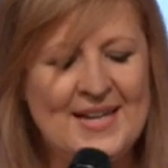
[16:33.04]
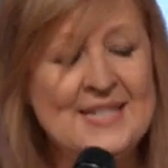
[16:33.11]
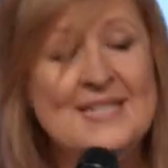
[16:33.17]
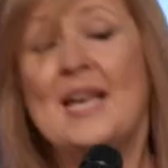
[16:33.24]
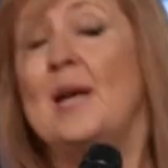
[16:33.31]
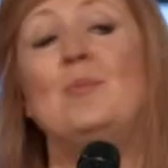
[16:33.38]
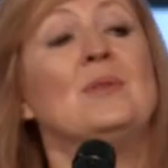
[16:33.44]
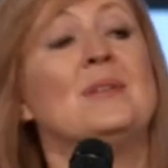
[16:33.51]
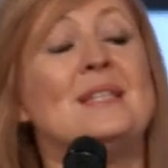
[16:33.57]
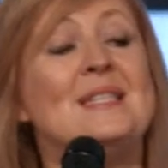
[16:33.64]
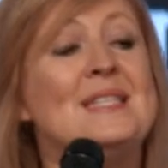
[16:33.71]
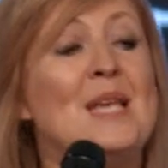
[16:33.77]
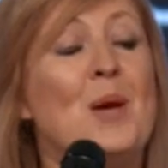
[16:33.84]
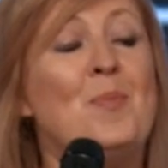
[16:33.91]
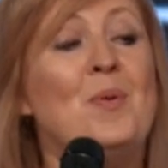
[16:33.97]
is able to
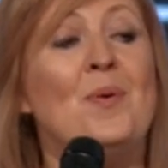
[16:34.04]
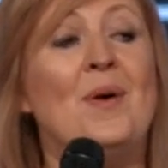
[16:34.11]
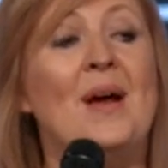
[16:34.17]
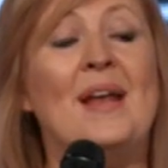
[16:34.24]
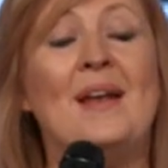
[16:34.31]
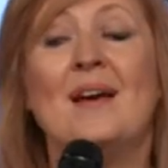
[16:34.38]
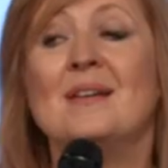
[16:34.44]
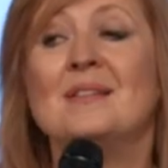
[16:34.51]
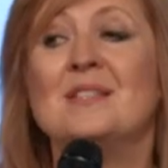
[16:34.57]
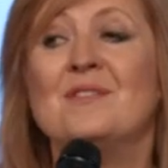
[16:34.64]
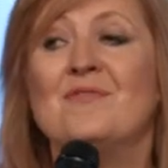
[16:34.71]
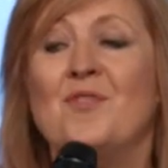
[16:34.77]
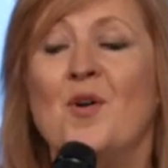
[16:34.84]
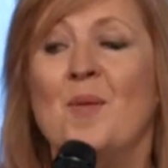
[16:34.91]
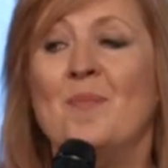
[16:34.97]
separate us
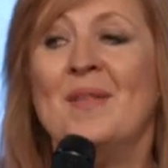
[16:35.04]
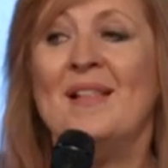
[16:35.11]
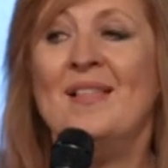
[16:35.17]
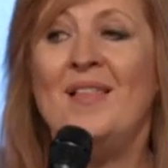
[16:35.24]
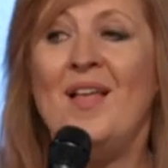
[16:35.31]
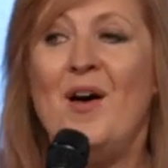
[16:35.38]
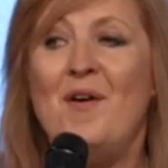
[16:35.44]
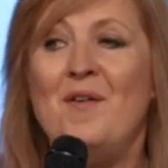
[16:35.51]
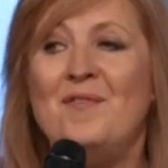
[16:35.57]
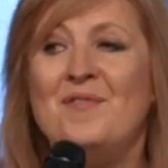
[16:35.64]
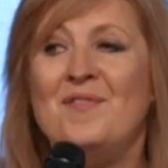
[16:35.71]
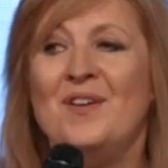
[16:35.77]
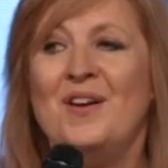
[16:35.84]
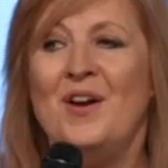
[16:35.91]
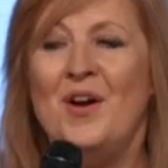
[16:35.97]
from the
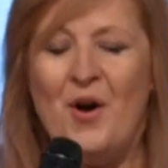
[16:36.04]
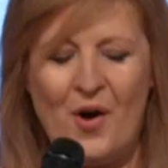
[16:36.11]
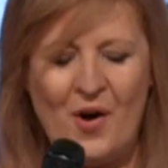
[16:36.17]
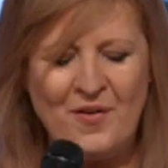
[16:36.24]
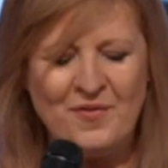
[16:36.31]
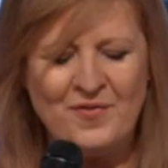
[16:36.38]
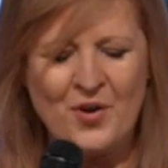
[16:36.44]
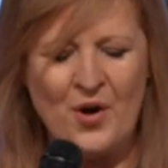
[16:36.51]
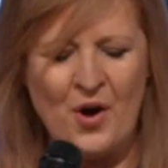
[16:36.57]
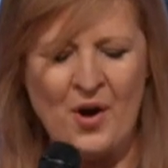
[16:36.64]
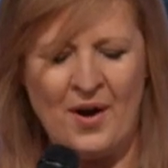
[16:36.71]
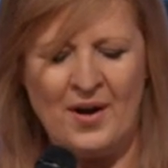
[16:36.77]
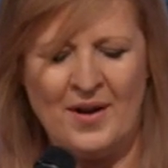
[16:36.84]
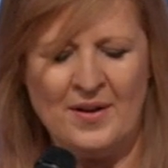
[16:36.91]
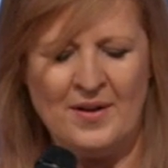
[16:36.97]
love of
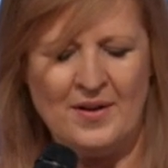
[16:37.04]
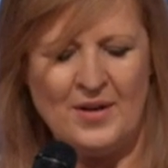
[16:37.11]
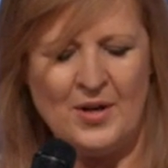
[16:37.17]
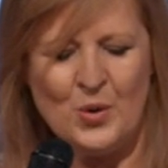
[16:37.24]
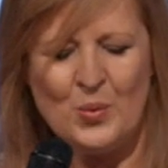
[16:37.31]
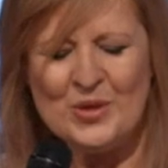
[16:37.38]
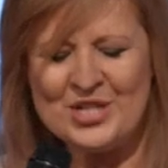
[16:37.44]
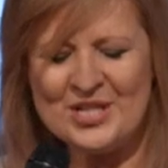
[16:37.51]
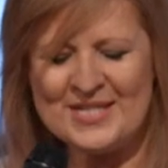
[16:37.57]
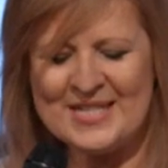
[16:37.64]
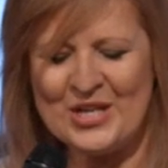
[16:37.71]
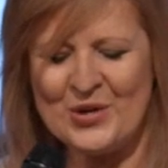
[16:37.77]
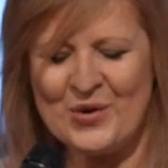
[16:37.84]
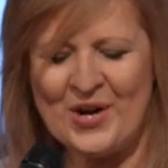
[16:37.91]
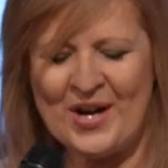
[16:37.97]
God, which is
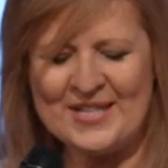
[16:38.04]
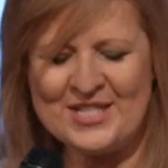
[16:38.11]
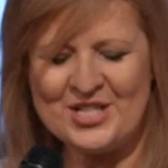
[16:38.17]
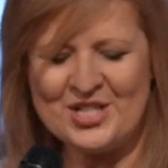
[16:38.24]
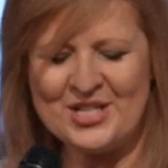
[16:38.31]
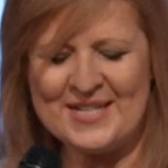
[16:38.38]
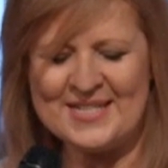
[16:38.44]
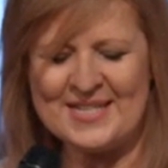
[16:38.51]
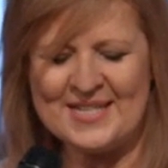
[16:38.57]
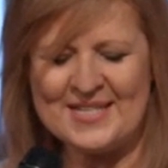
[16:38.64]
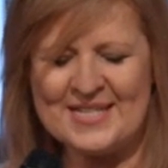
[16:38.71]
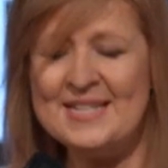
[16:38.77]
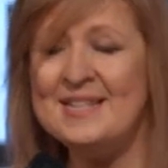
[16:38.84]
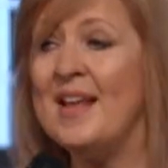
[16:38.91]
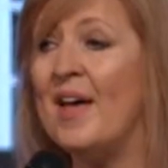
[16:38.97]
in Christ
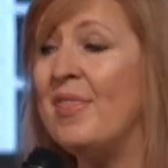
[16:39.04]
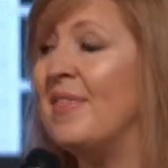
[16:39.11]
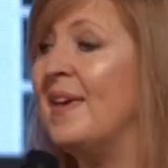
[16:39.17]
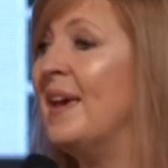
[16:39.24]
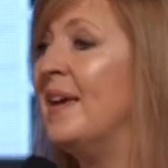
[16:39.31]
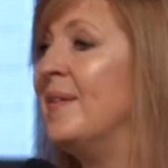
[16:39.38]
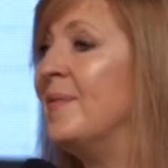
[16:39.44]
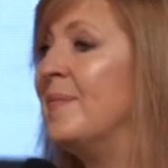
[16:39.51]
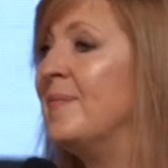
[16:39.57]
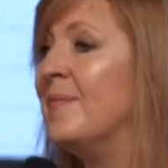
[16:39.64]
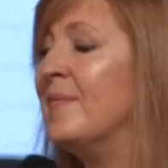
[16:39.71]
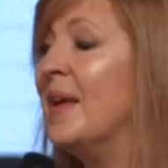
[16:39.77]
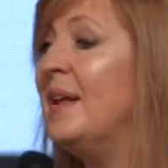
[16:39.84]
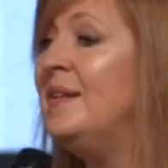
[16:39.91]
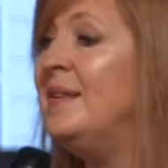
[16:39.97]
Jesus. Nothing,
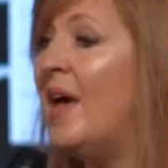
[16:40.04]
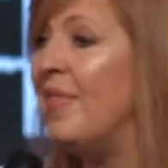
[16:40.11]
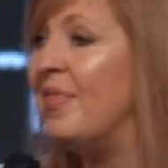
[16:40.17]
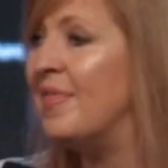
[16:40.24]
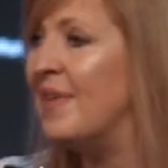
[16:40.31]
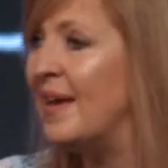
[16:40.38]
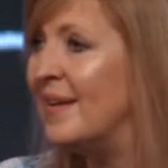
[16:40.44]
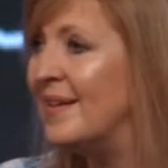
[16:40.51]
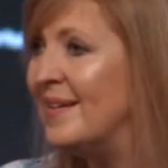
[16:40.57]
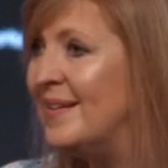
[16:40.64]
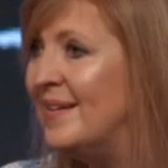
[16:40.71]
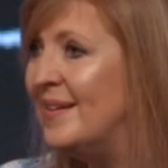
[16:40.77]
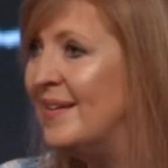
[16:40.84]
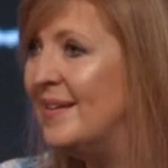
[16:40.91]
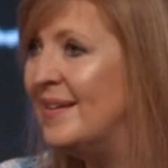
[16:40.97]
nothing,
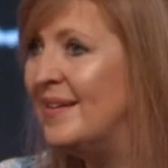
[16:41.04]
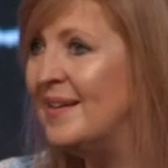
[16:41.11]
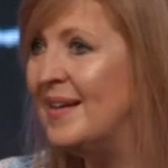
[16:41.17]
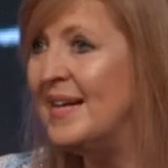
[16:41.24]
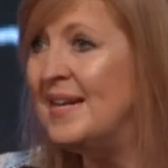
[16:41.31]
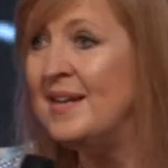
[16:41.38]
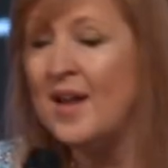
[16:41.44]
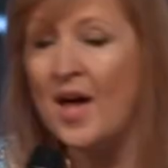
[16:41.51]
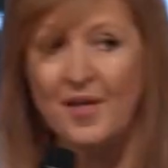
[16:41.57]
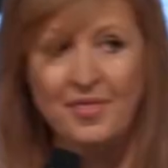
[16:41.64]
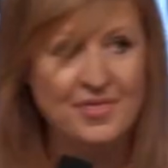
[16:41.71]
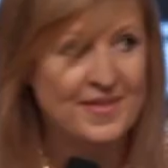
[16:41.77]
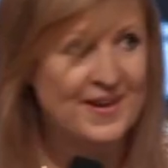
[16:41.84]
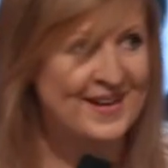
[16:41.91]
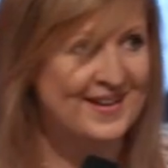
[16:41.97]

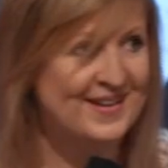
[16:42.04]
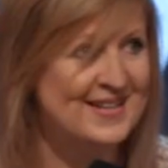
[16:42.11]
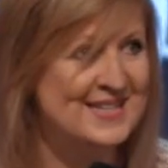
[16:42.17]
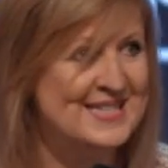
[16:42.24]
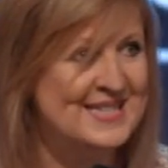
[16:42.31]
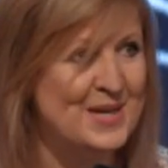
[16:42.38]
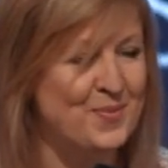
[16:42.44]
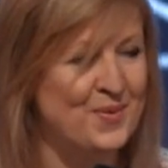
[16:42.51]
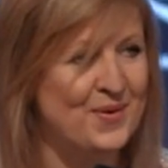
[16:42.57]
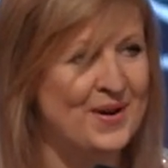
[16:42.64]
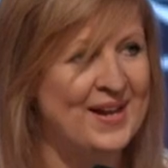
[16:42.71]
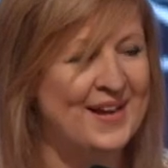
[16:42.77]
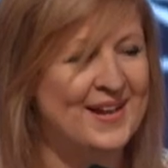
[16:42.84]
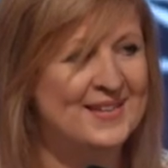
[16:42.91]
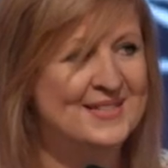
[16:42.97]
nothing can
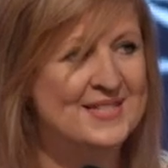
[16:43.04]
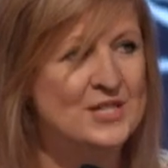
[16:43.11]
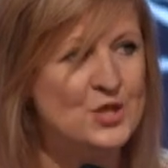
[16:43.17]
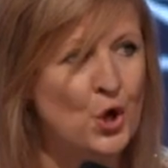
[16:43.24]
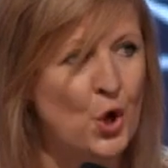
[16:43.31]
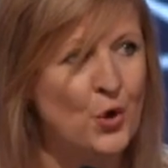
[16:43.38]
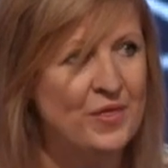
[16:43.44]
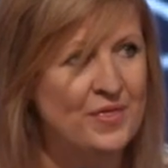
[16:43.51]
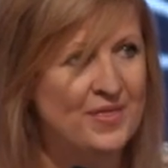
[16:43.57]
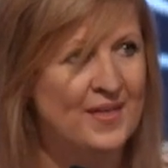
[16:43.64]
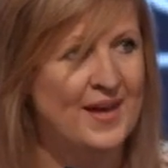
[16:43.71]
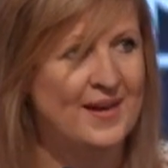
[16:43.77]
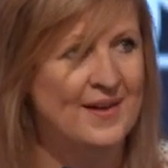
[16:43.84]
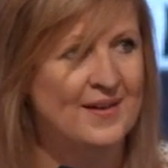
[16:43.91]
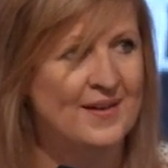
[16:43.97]
separate us. No
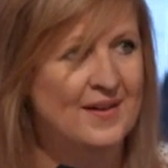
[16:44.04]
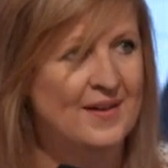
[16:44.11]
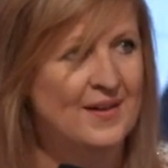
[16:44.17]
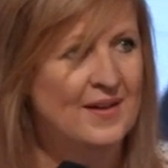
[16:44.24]
thing.